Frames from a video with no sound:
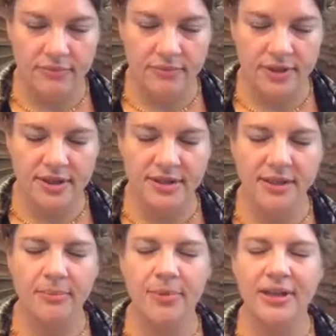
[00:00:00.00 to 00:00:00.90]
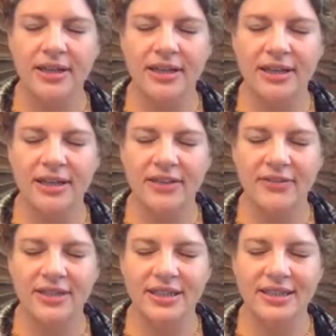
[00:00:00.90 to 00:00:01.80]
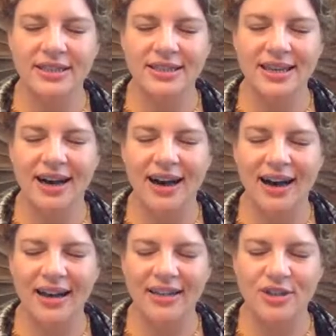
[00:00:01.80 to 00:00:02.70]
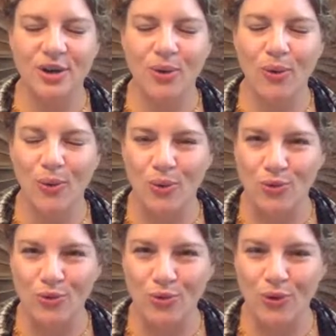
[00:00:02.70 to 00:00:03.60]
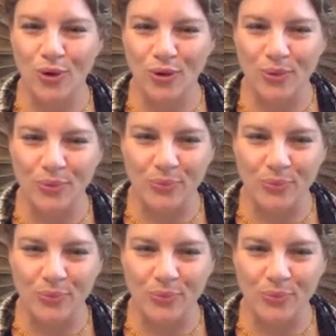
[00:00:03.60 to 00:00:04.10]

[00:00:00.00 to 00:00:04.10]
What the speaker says: Simply give it to the sky to hold for you.